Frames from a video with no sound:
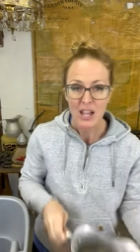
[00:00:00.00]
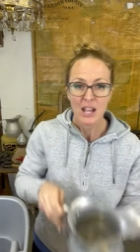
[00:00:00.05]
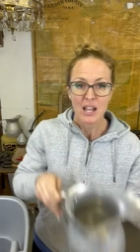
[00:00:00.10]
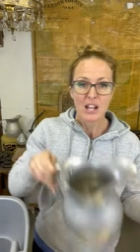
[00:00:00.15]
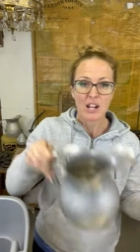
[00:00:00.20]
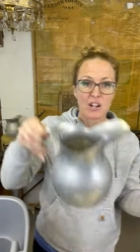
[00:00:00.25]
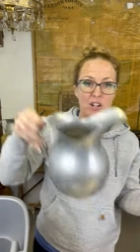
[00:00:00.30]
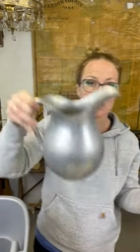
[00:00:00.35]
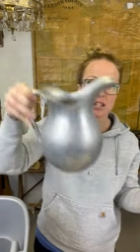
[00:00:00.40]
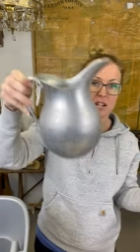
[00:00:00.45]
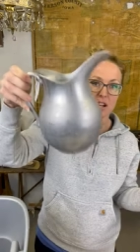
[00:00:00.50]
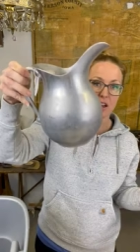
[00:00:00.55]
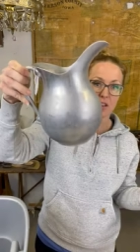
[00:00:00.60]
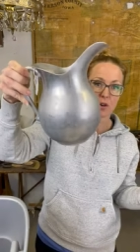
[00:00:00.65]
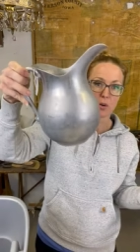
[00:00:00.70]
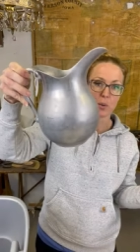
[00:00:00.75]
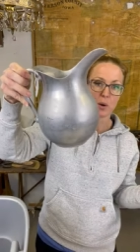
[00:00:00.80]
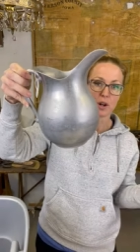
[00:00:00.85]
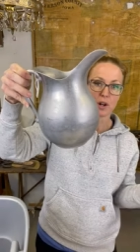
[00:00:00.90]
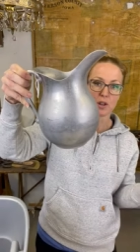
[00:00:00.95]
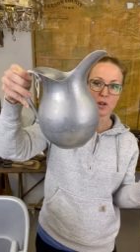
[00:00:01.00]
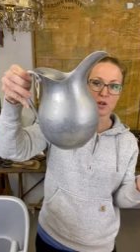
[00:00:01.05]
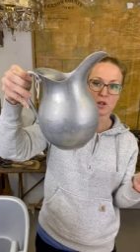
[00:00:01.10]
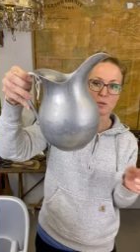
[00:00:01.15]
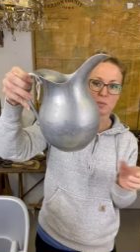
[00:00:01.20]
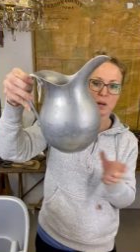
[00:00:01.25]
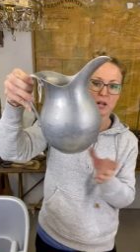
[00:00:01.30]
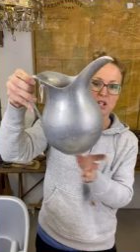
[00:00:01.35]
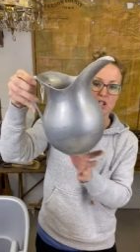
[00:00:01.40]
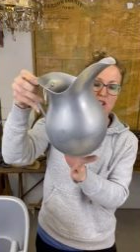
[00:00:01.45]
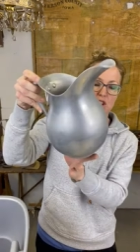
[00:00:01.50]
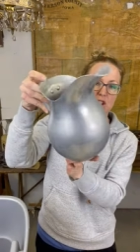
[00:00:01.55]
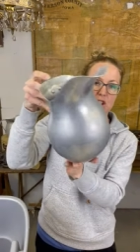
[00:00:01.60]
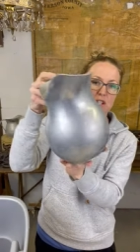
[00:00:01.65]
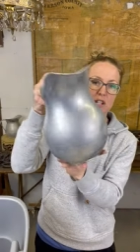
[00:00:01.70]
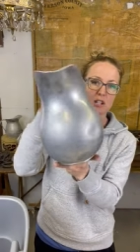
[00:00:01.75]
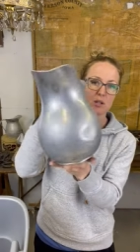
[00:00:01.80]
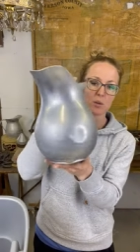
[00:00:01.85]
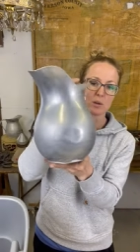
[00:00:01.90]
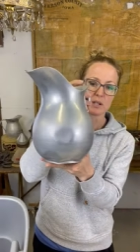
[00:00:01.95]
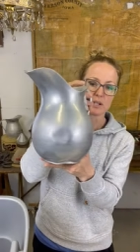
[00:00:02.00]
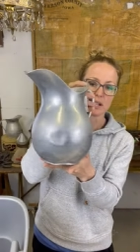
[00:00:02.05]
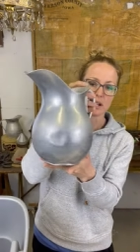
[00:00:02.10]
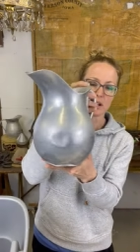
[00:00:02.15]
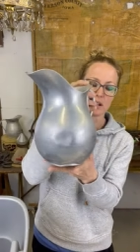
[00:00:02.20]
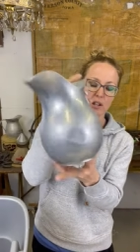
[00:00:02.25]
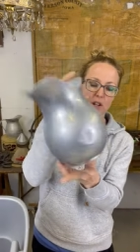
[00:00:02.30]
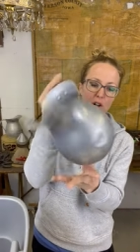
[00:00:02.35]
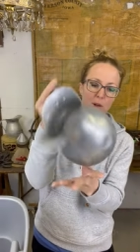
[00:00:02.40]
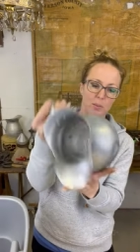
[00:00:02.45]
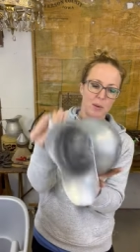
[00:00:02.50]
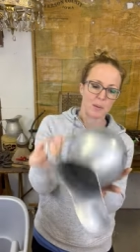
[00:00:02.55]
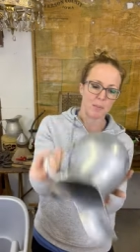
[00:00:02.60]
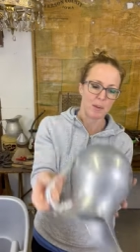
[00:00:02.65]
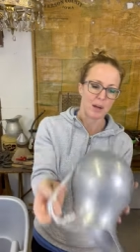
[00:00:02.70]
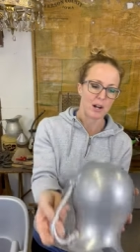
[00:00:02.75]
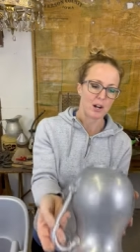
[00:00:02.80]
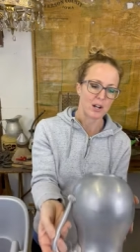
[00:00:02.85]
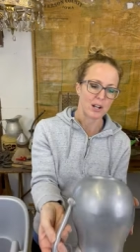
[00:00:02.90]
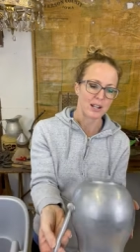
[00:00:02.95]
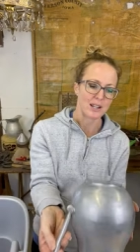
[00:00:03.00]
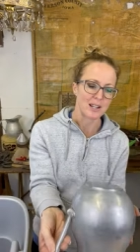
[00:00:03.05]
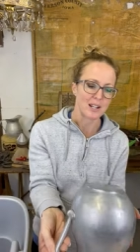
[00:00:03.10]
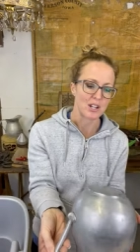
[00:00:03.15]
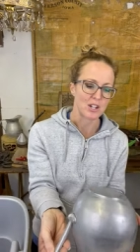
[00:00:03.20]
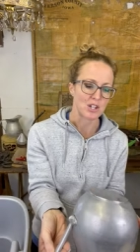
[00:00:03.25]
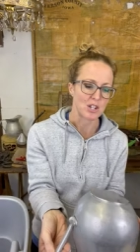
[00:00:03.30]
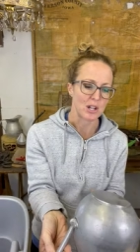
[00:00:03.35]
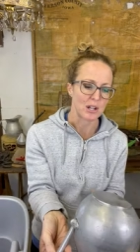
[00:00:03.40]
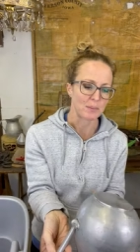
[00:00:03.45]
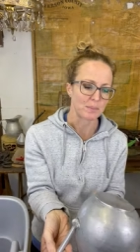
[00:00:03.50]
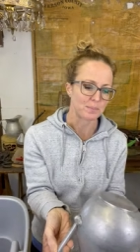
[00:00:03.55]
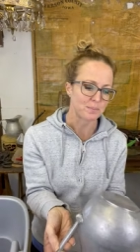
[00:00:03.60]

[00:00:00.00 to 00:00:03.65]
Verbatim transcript: Here's another one of those pictures. This one's in a little bit better condition.